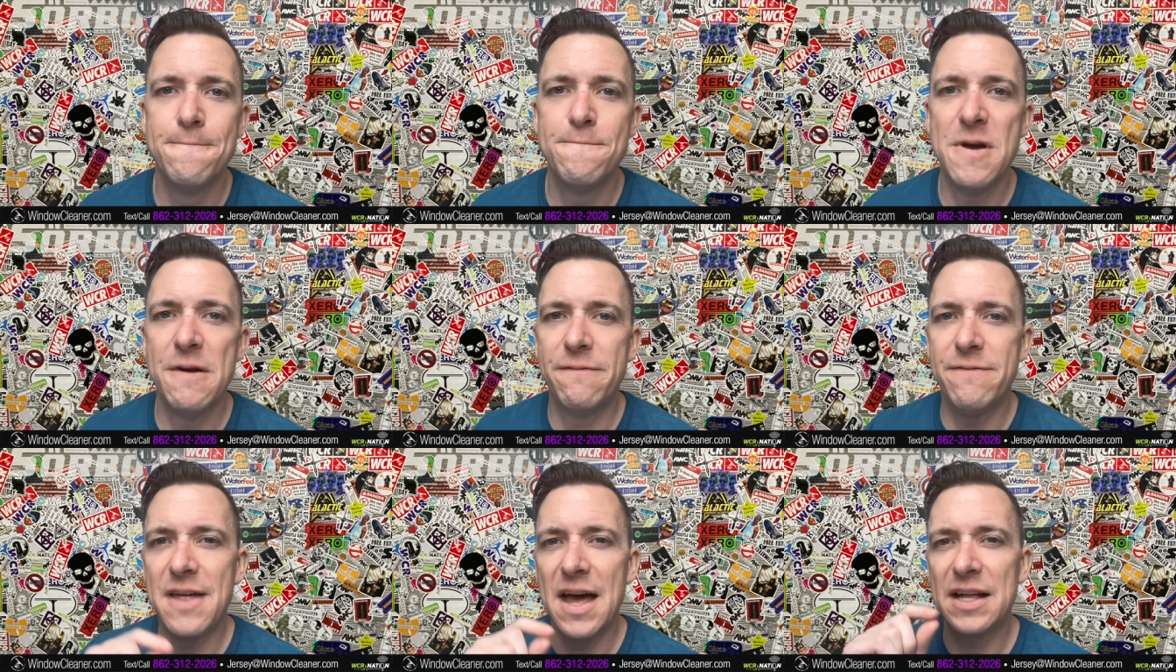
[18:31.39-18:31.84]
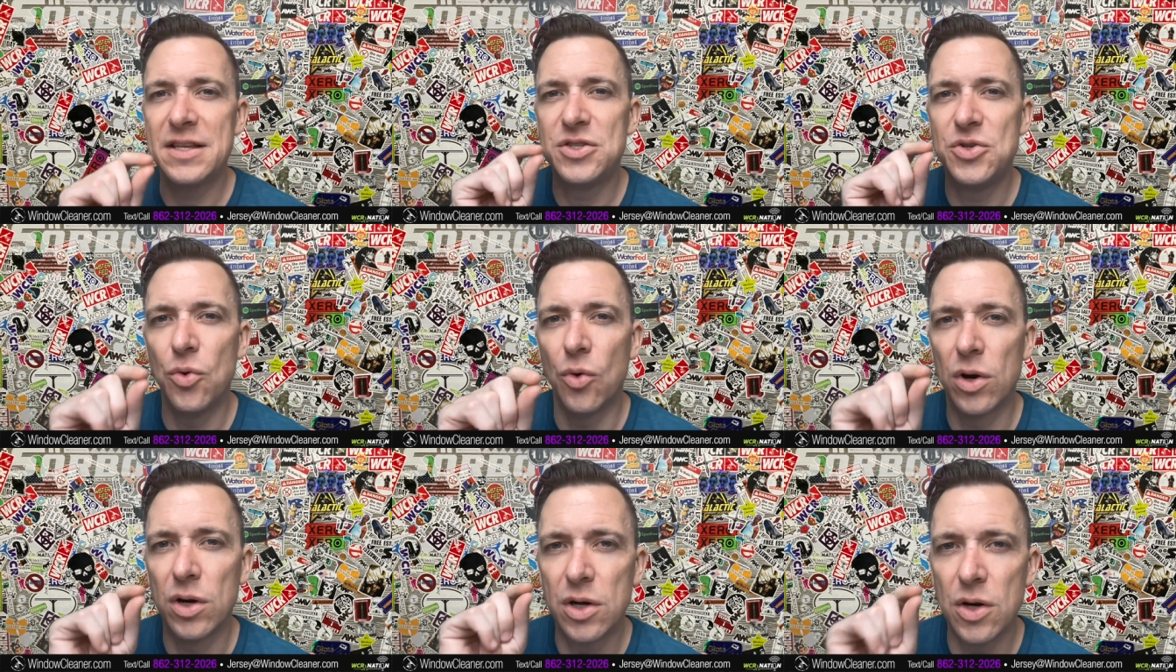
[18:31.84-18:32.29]
If
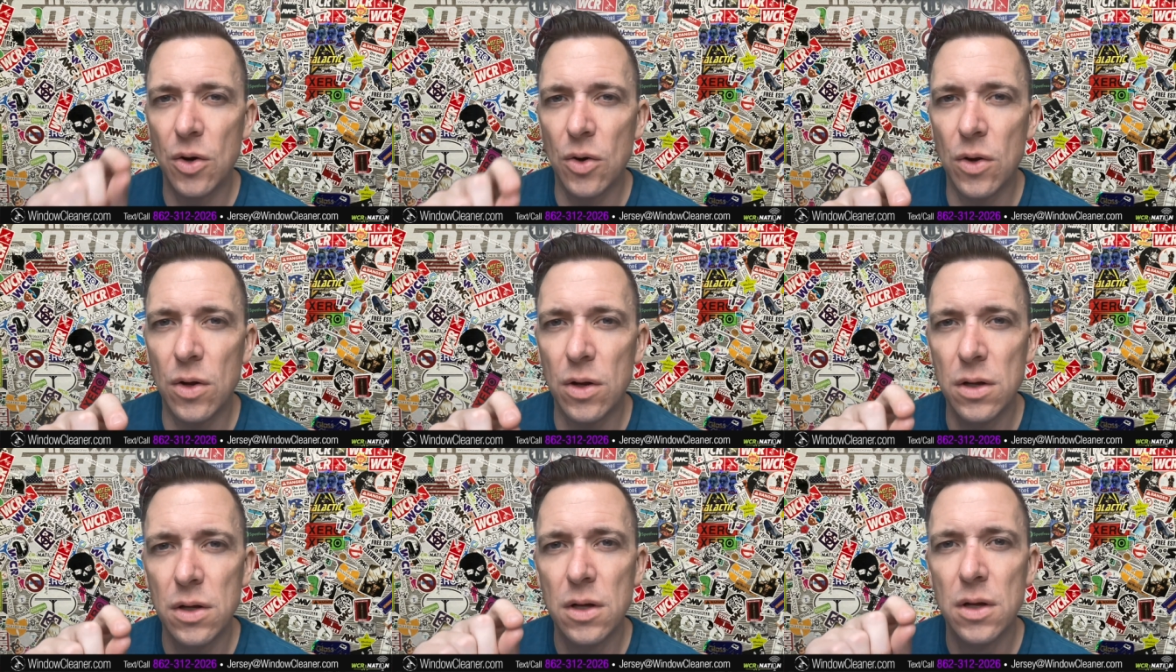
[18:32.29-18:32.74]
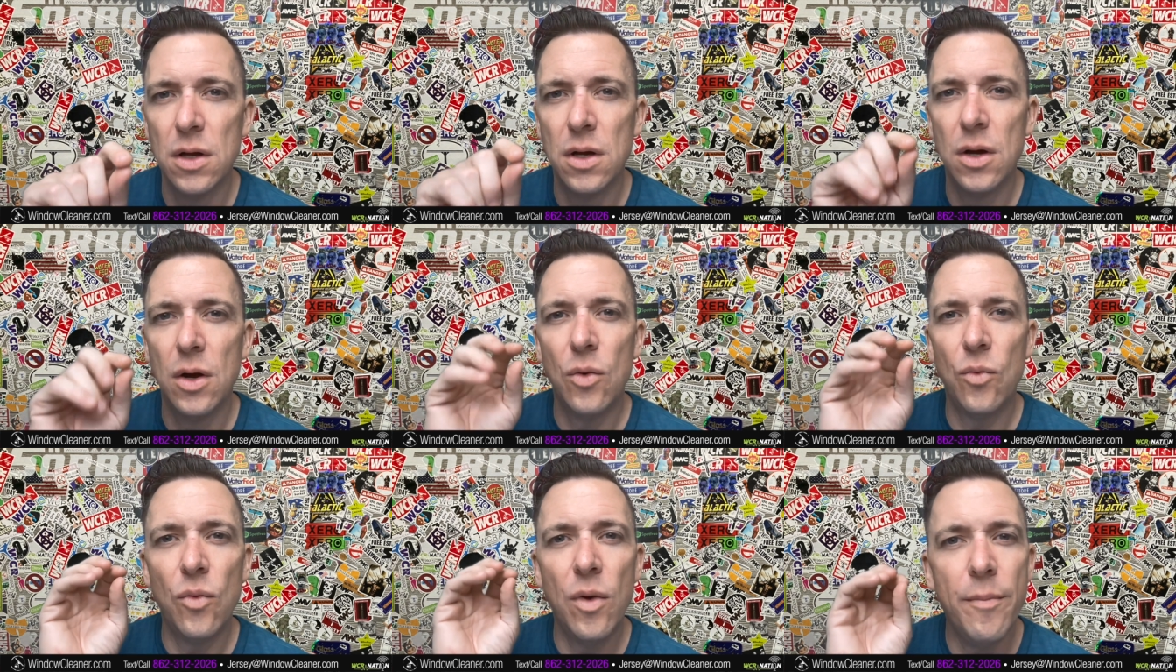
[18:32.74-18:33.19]
that's your goal,
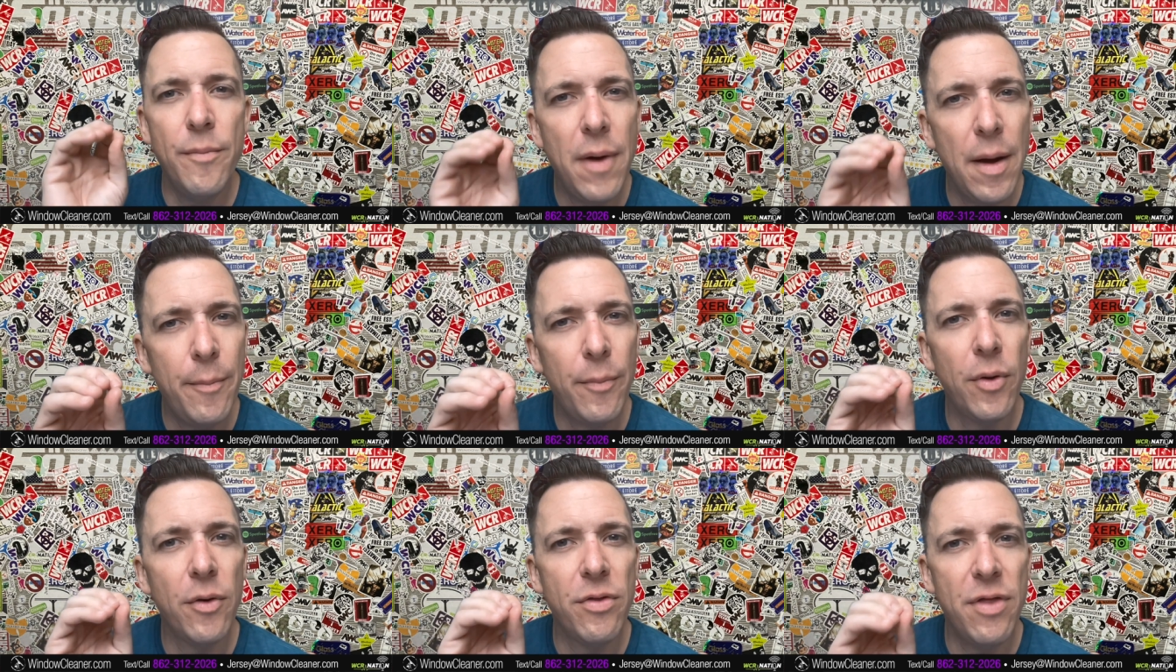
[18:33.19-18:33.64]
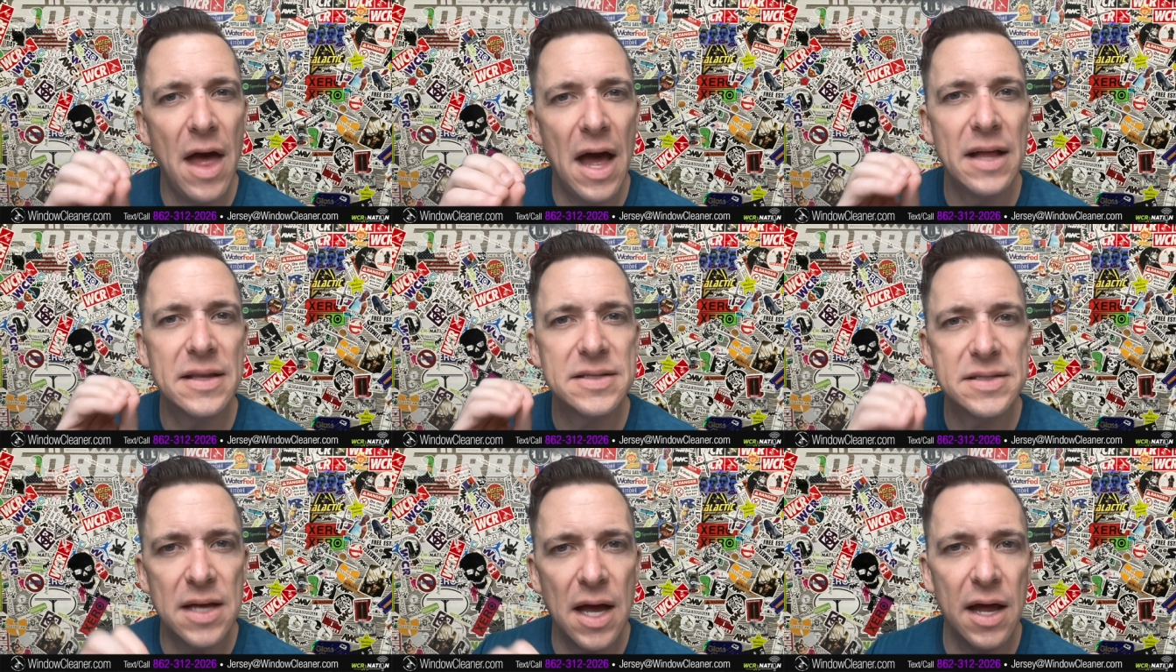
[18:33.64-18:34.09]
remember
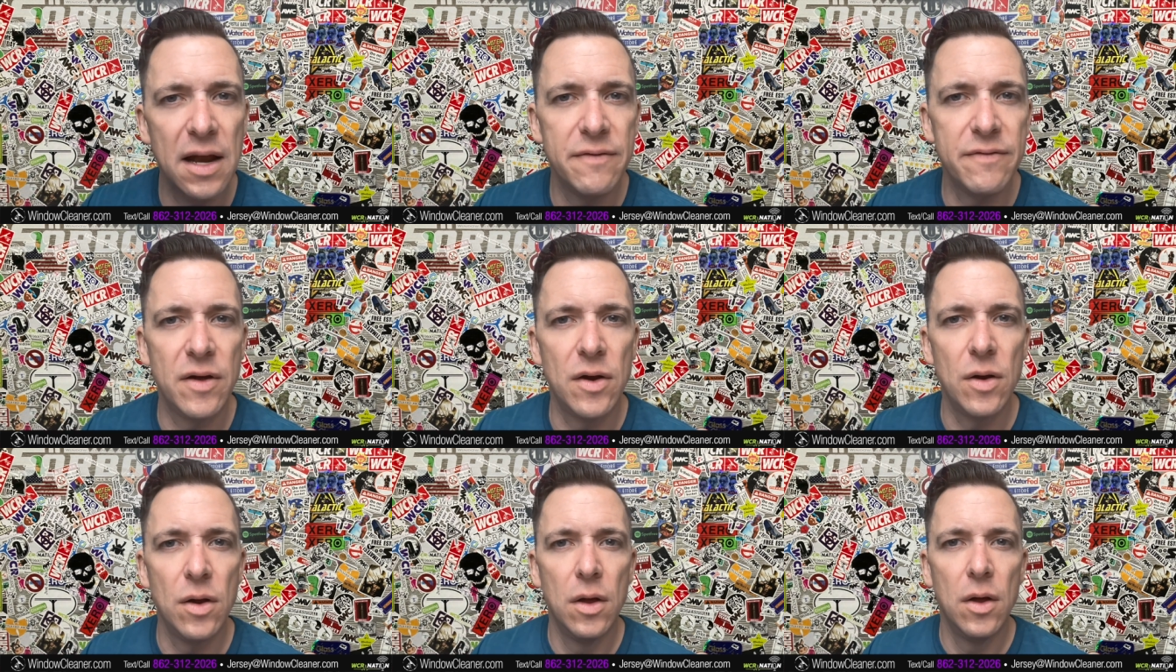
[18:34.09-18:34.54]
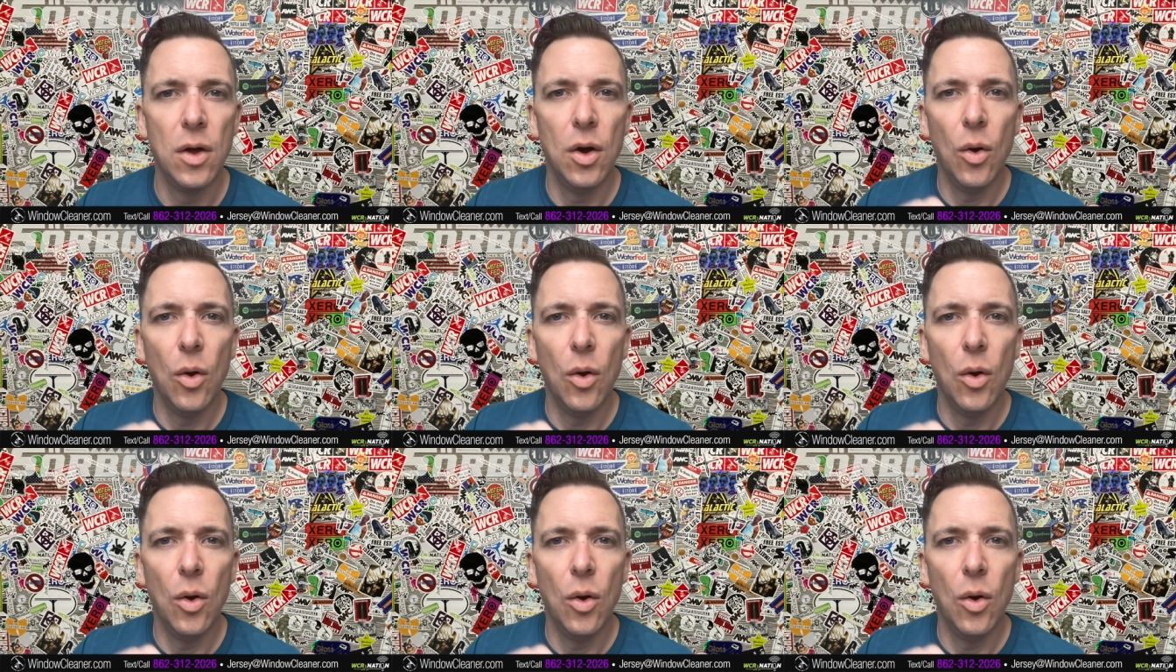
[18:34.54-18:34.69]
that side of it.